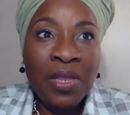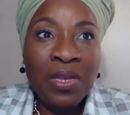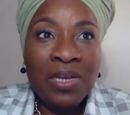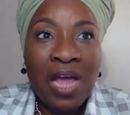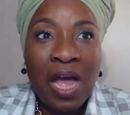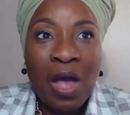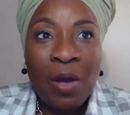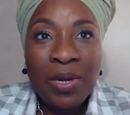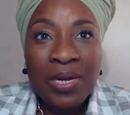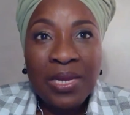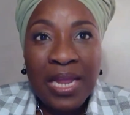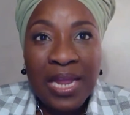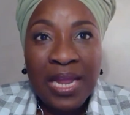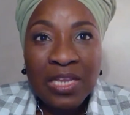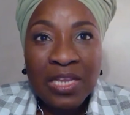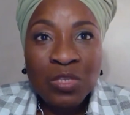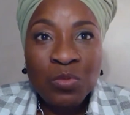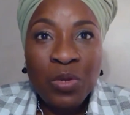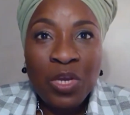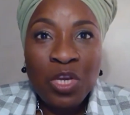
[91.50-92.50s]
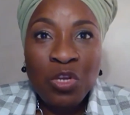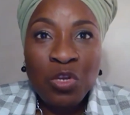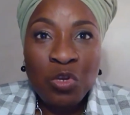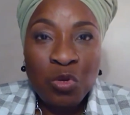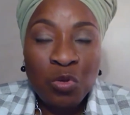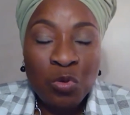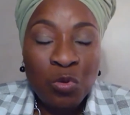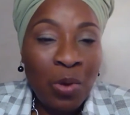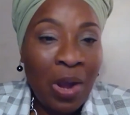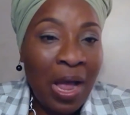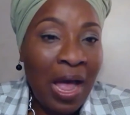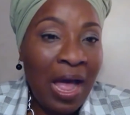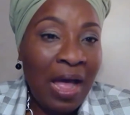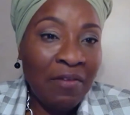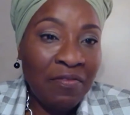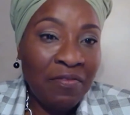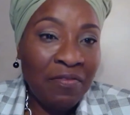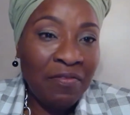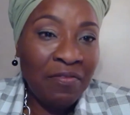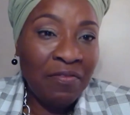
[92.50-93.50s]
Nowadays, we do
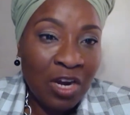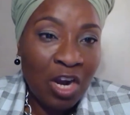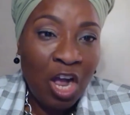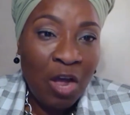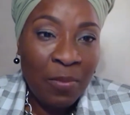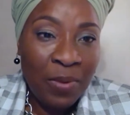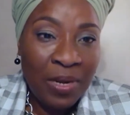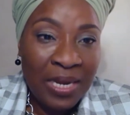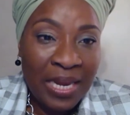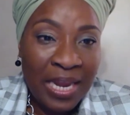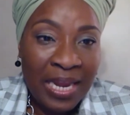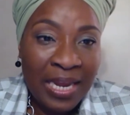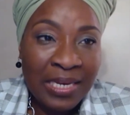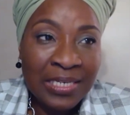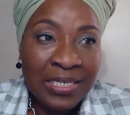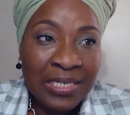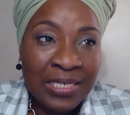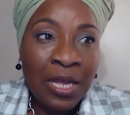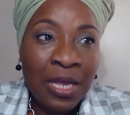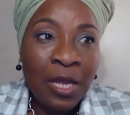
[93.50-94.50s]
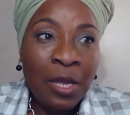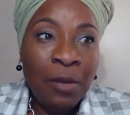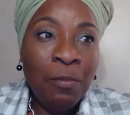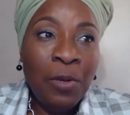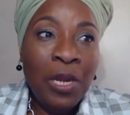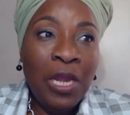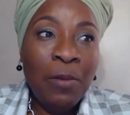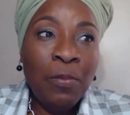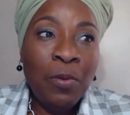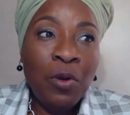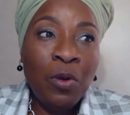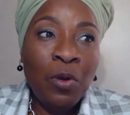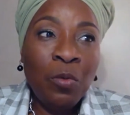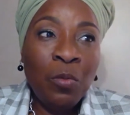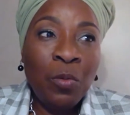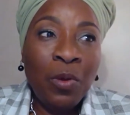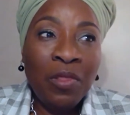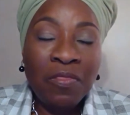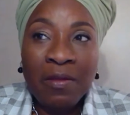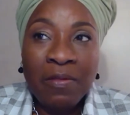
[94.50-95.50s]
have to accommodate people
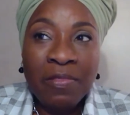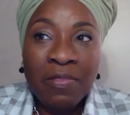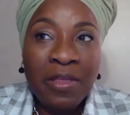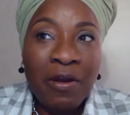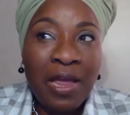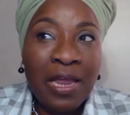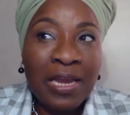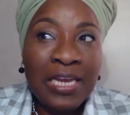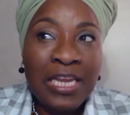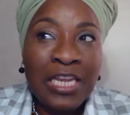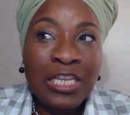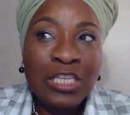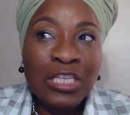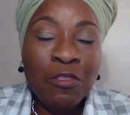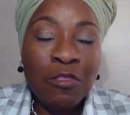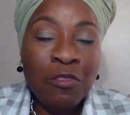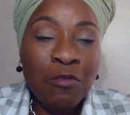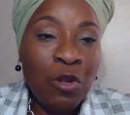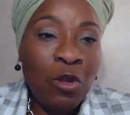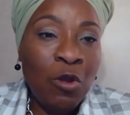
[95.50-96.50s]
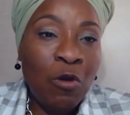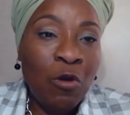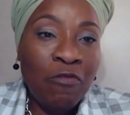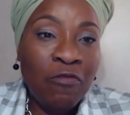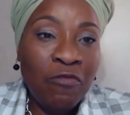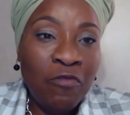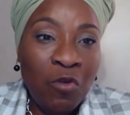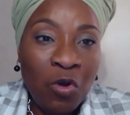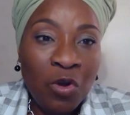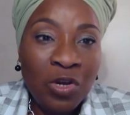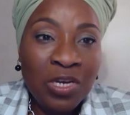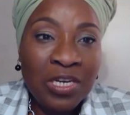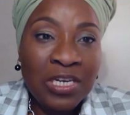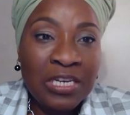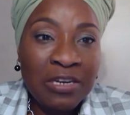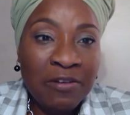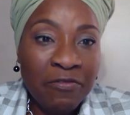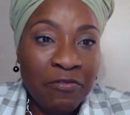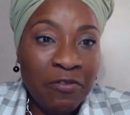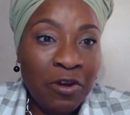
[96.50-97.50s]
with, there are at least 3 or 4
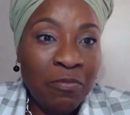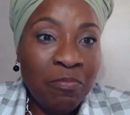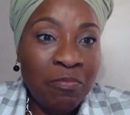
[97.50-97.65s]
different